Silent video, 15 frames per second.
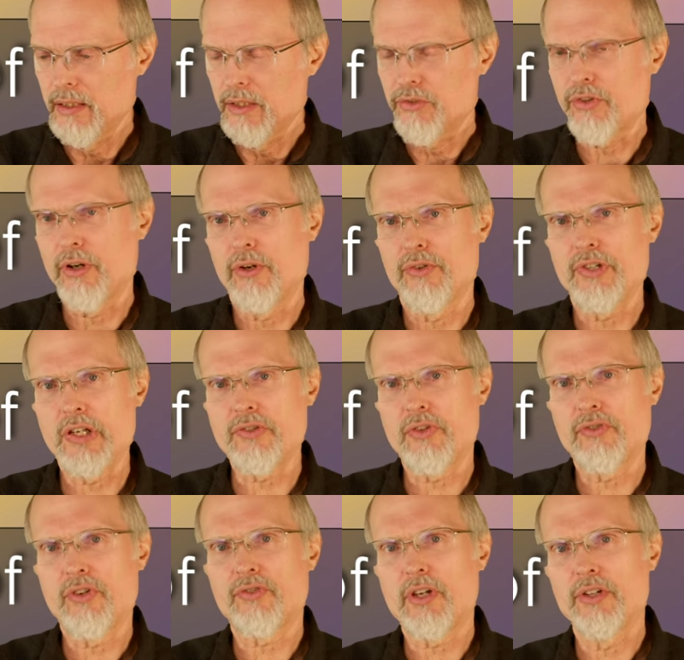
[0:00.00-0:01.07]
So
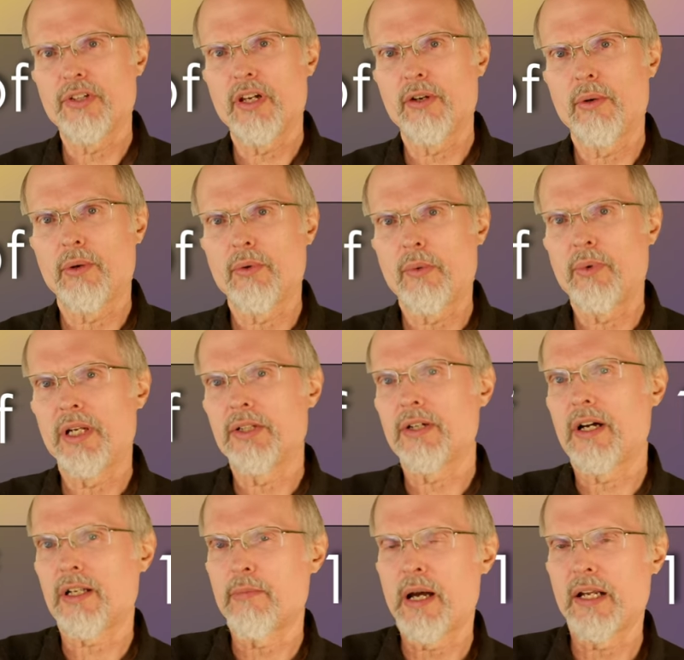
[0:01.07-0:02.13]
Jesus is continuing what we
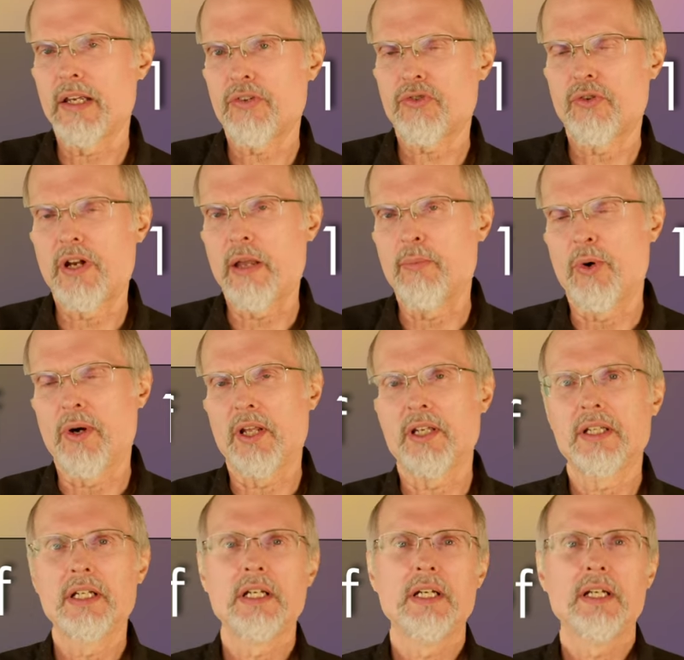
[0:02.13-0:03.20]
talked about yesterday
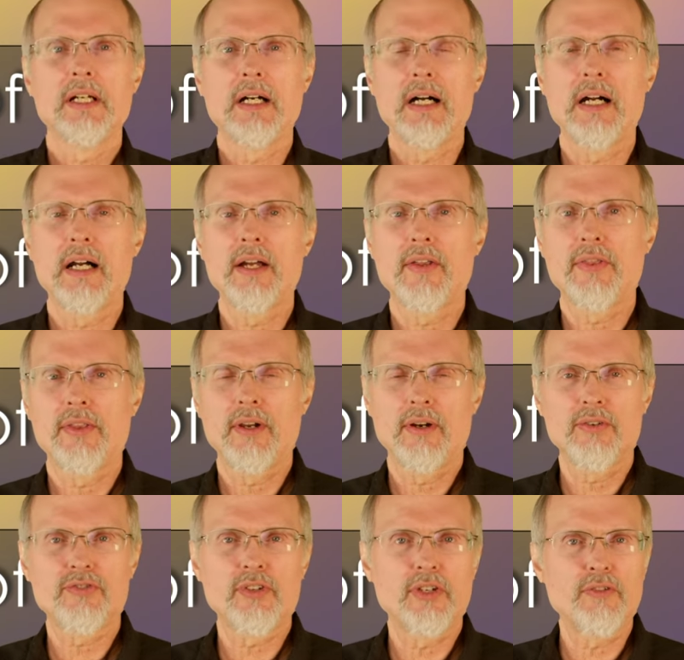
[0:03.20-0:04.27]
morning. Uh,
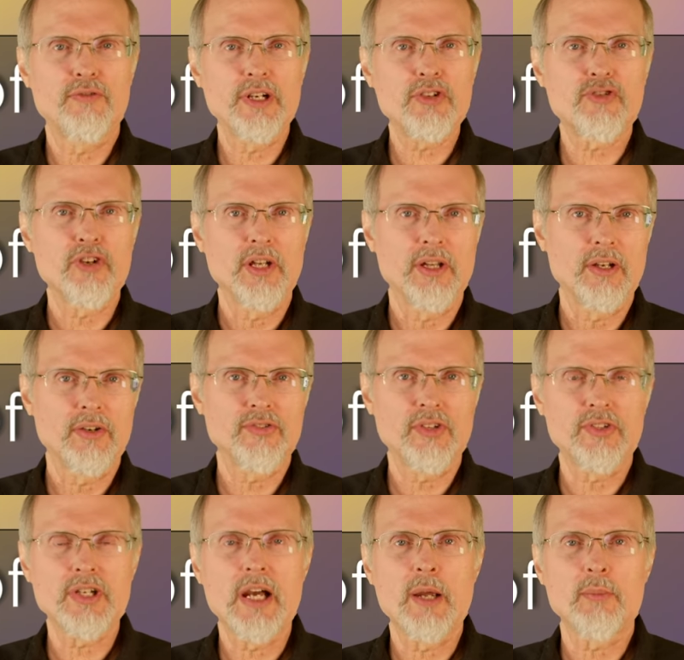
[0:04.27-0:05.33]
there's a division. There's a
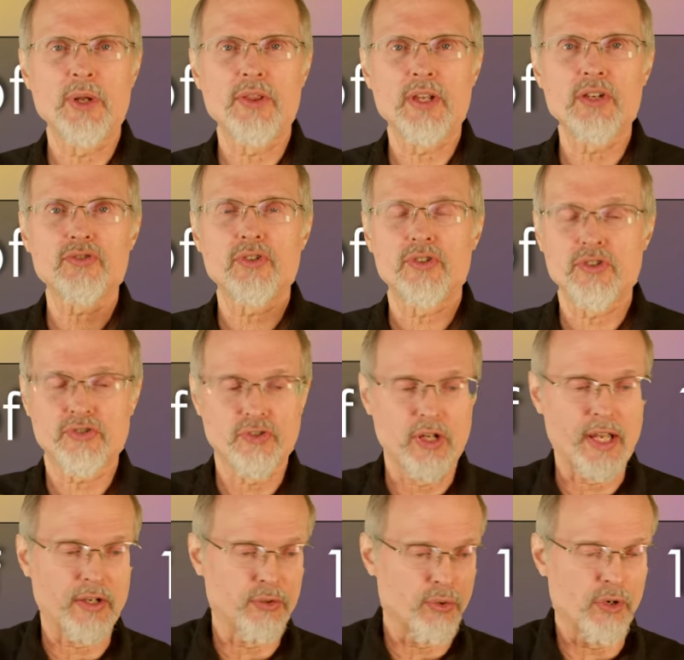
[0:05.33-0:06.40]
time when things are just
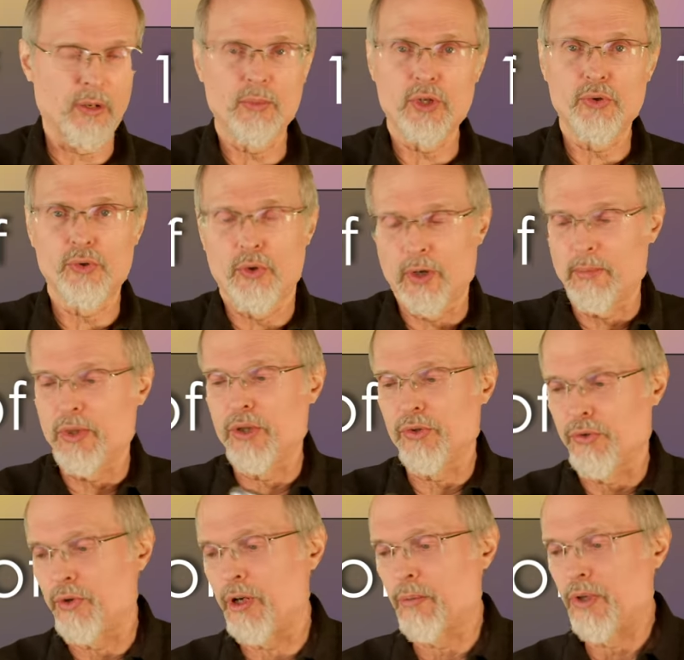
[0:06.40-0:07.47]
like normal, normal,
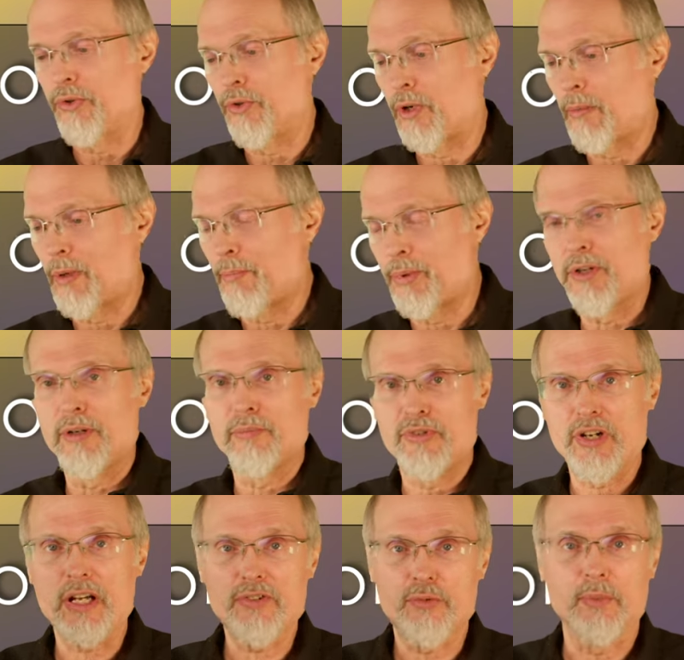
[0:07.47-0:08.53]
normal, normal, boom,
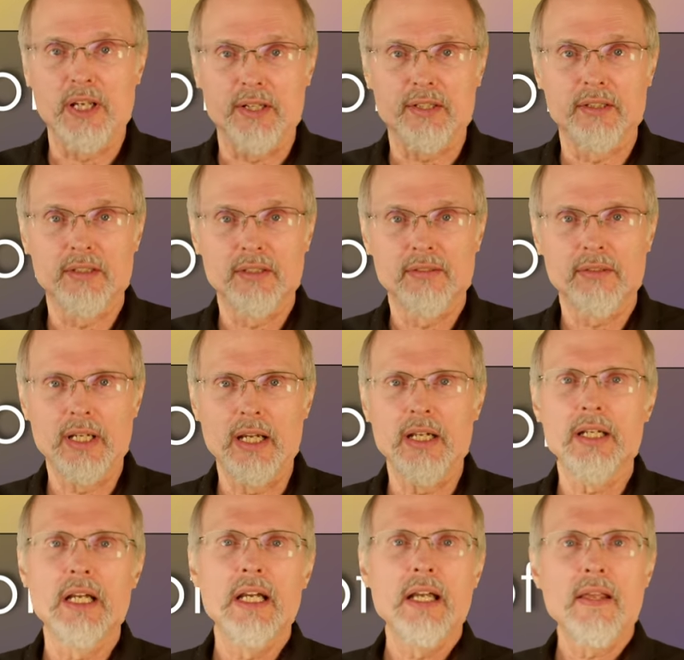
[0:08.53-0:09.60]
judgment.
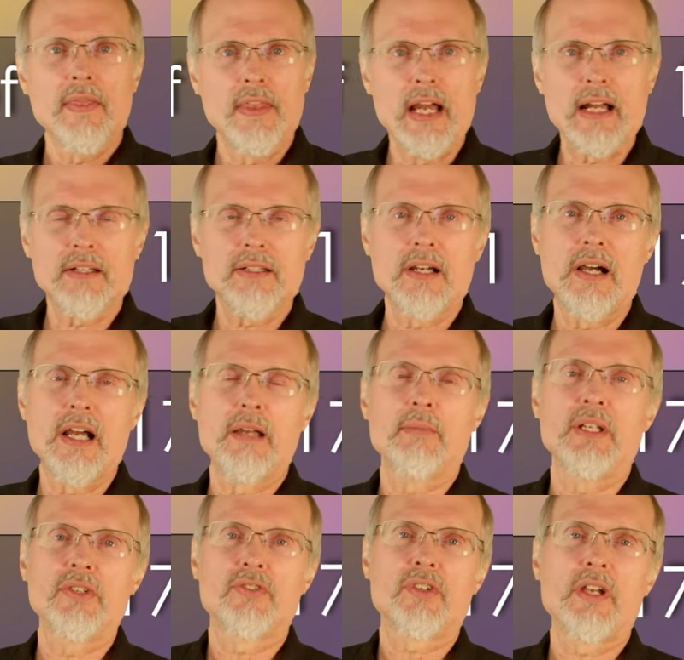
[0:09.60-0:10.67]
Okay. That time
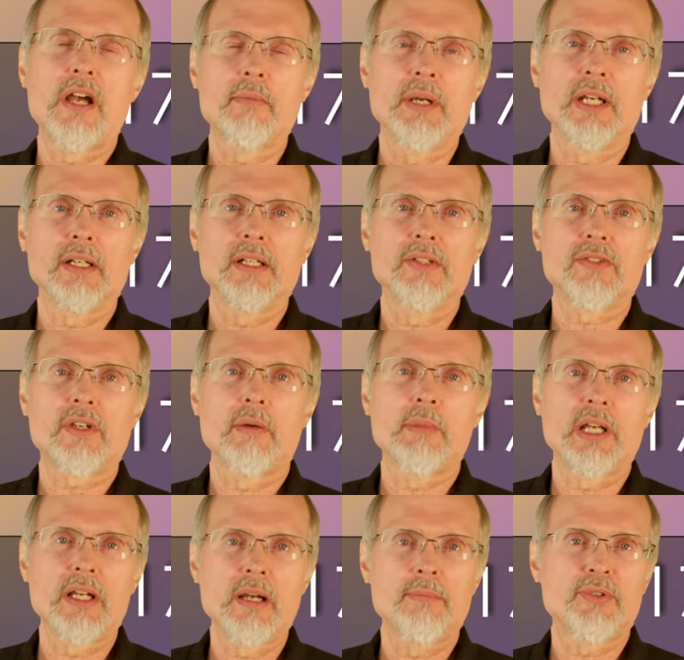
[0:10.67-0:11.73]
is coming. It's
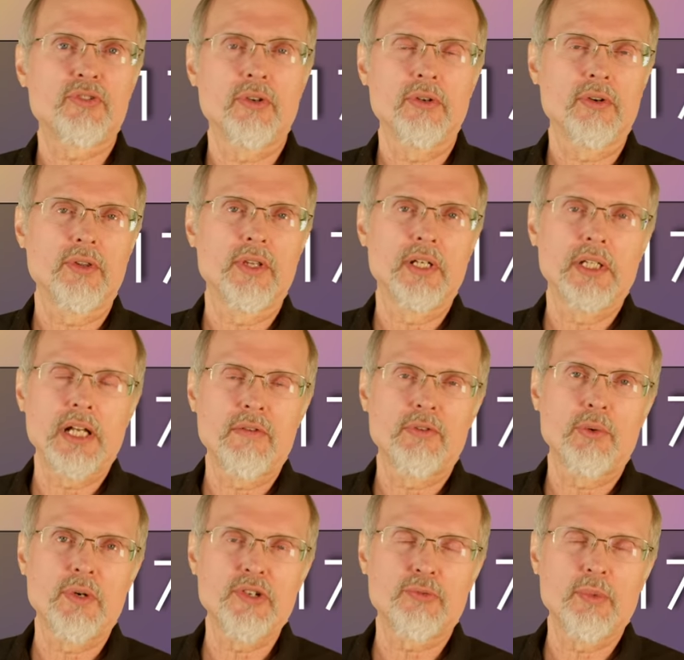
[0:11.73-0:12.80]
coming up sooner than it
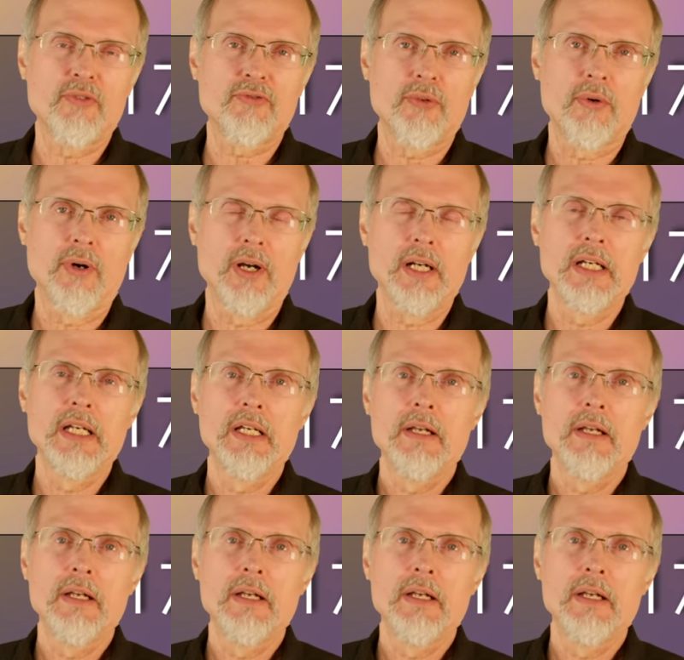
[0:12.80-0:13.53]
ever was before.